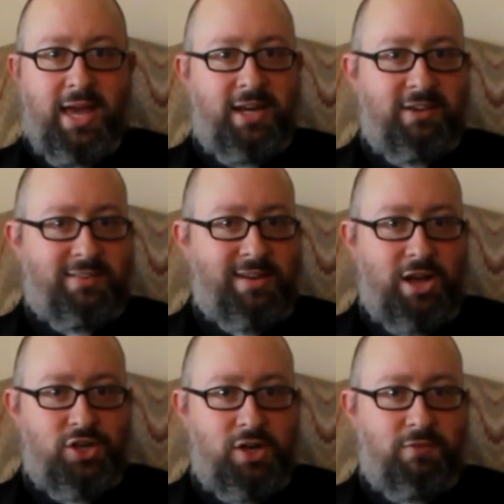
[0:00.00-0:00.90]
any
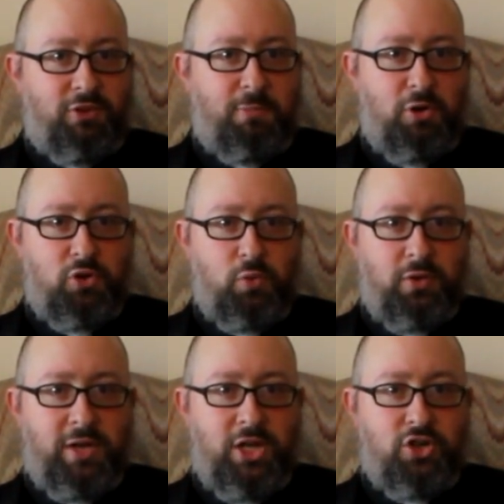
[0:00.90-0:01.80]
discussion of a spiritual
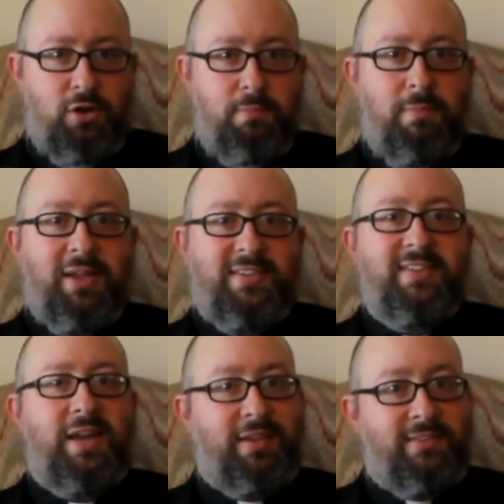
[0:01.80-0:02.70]
nature must
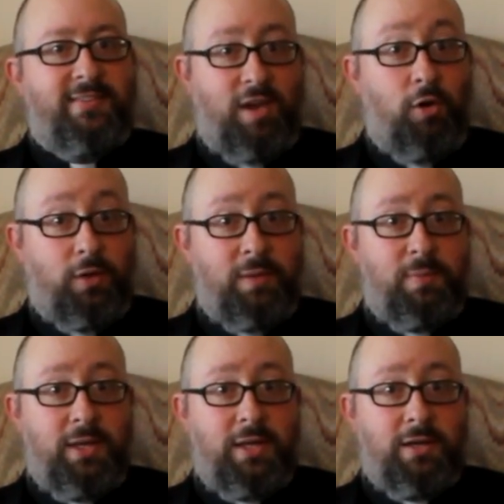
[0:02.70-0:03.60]
necessarily
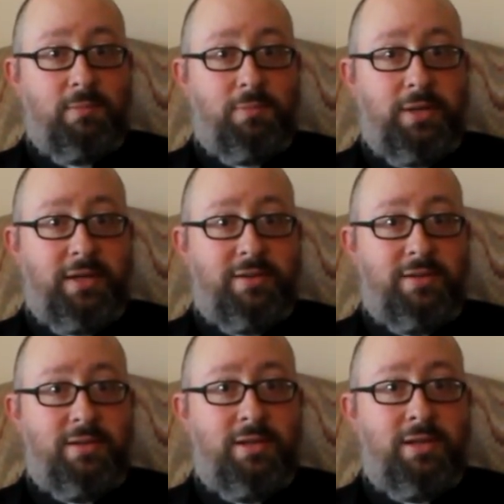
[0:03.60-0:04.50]
be incomplete.
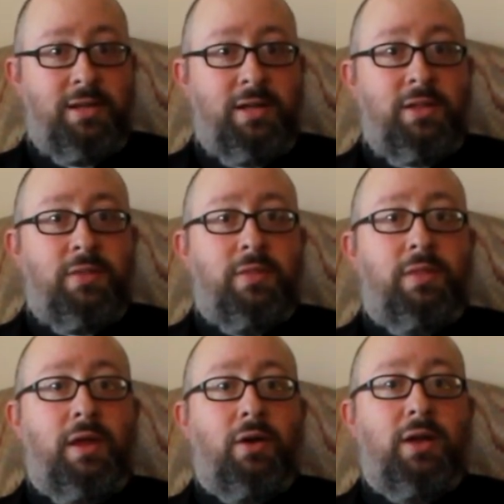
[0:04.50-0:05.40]

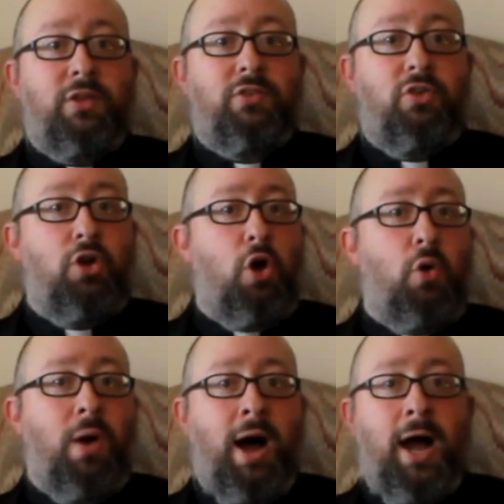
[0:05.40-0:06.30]
There is
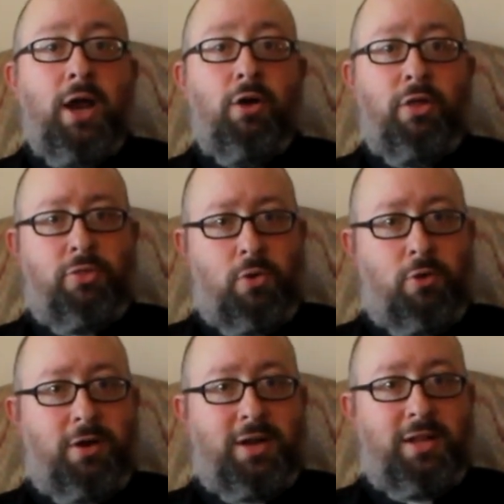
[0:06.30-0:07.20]
no higher
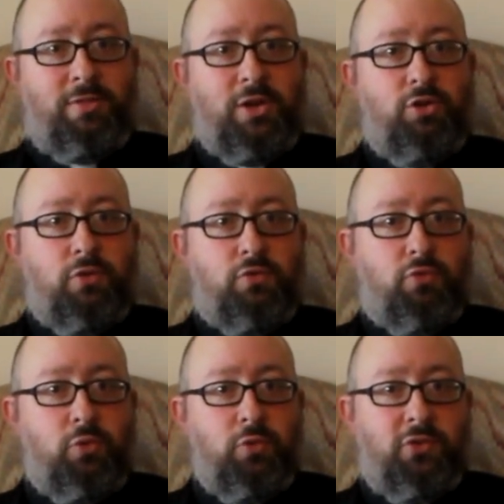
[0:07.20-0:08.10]
authority than your
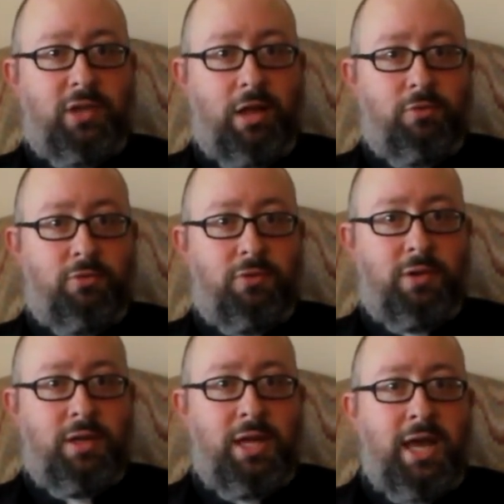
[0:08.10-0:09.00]
true self,
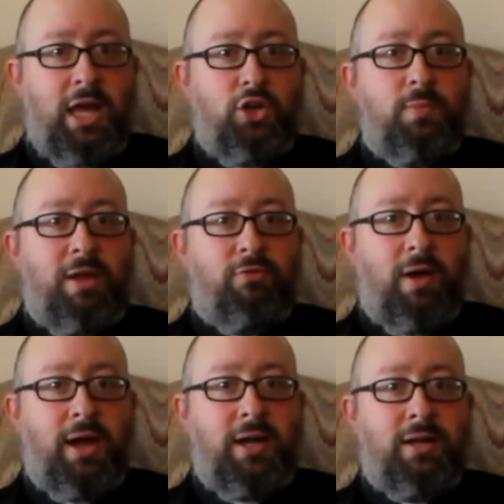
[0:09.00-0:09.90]
and you may
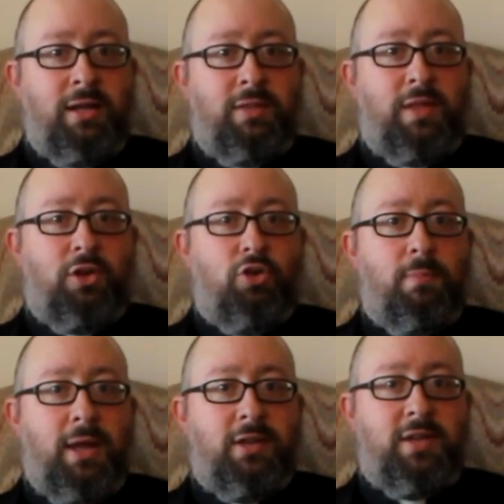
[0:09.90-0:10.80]
find that your
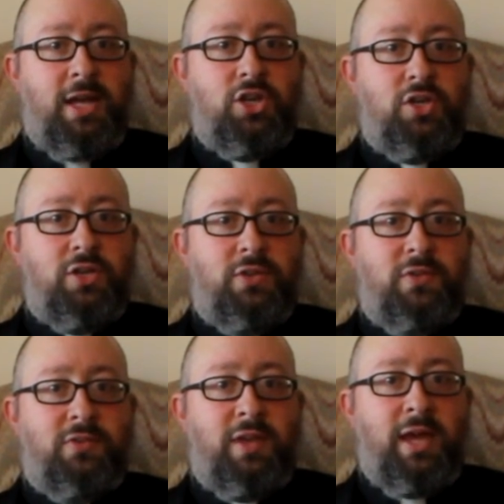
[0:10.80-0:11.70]

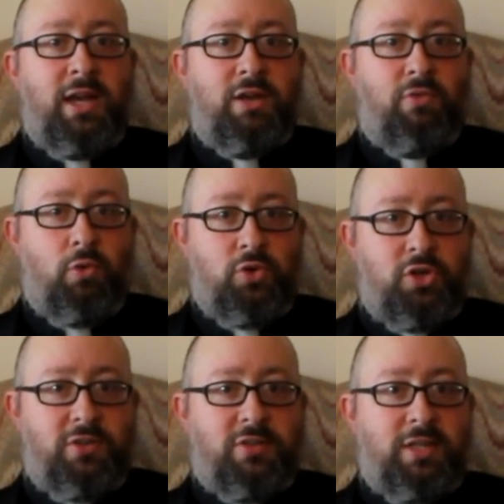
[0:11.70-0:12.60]
meditations and
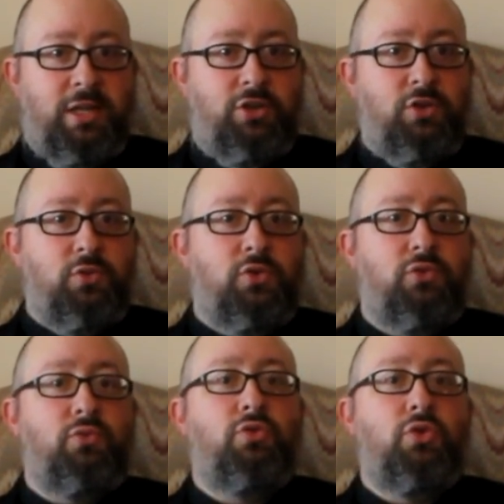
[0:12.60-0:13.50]
devotions lead you
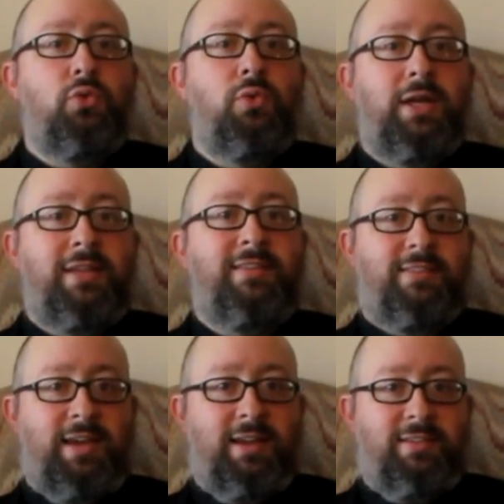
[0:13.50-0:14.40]
to new
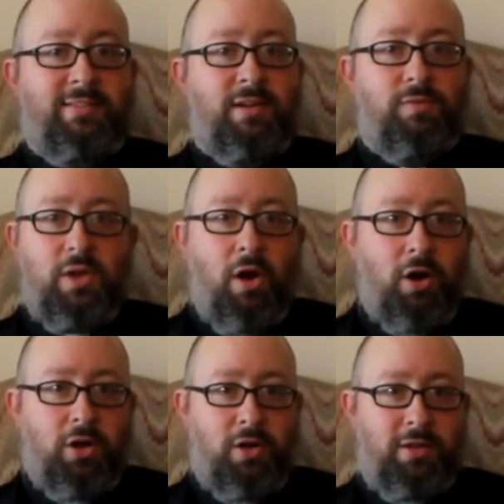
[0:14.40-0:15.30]
insights of the
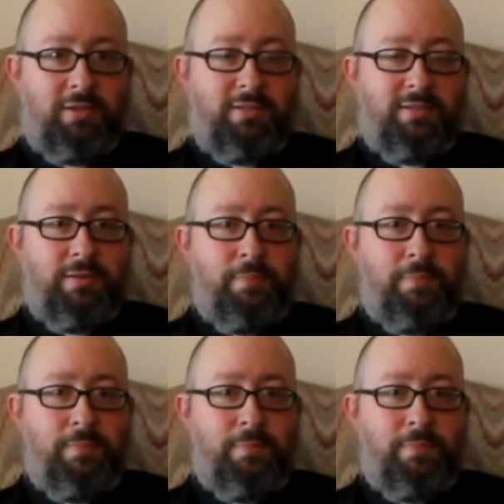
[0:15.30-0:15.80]
Archons.